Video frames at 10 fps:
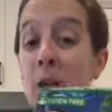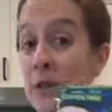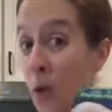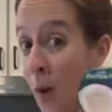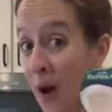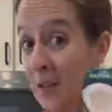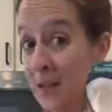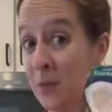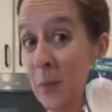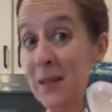So
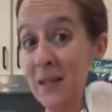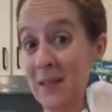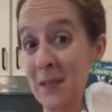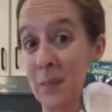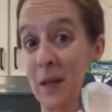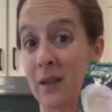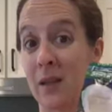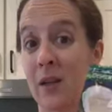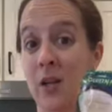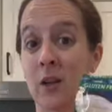unsweetened is the big
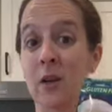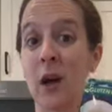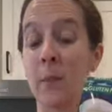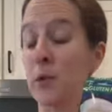thing here.